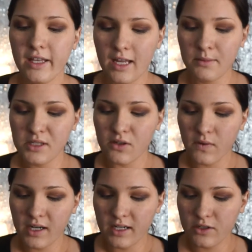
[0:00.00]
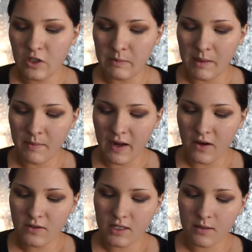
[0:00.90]
Now I'm just going in and doing my
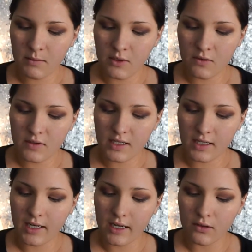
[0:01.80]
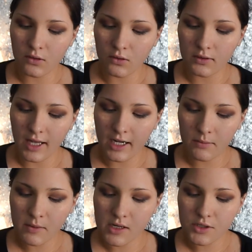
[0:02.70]
brows, and I'm using an angled liner
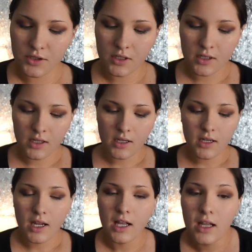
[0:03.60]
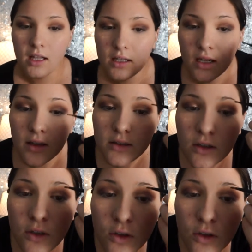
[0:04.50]
brush. And I'm